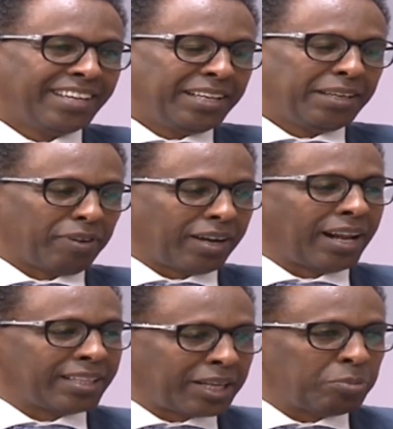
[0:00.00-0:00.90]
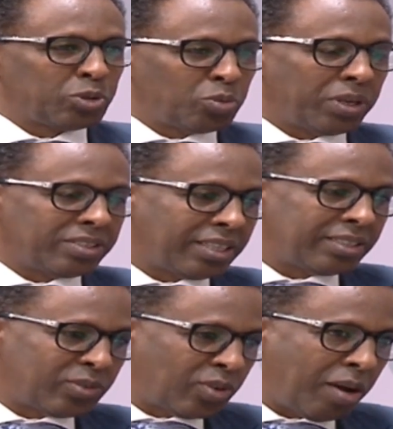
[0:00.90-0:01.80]
a client comes to me and says,
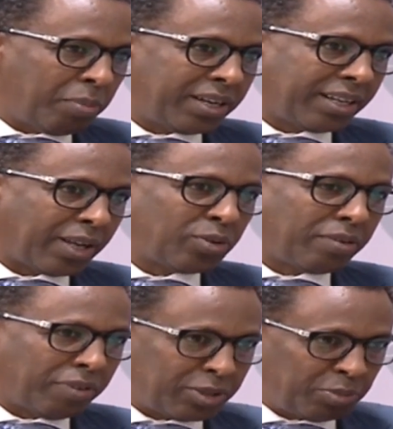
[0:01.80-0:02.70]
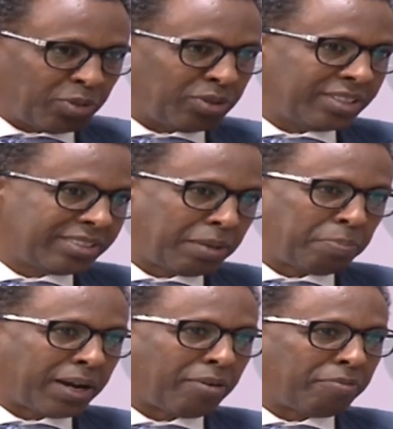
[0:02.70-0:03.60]
you know, Ahmed, yeah. can you advise me on this
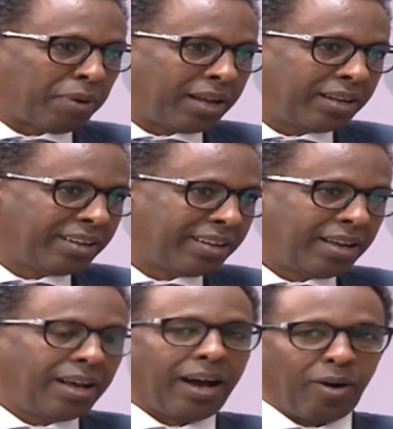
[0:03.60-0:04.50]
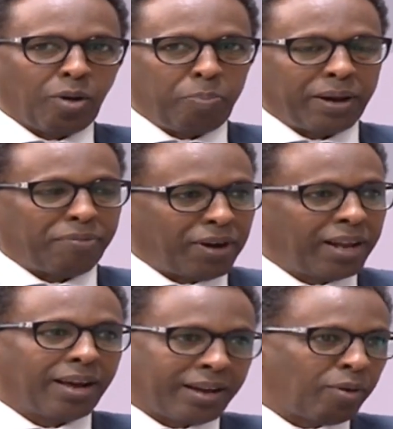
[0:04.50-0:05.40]
kipara of mine? Yes. I will open a
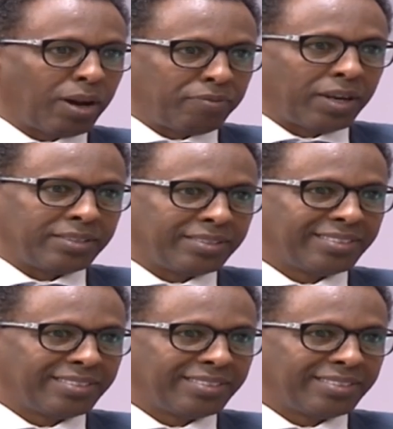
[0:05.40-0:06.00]
file and I will advise